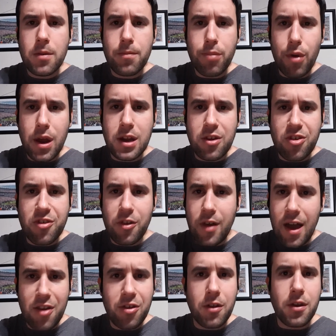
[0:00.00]
Brady still
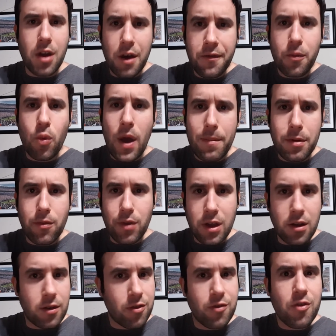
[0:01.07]
has enough weaponry at
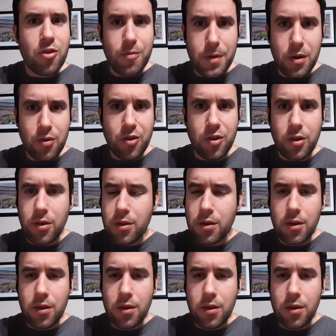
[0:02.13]
his disposal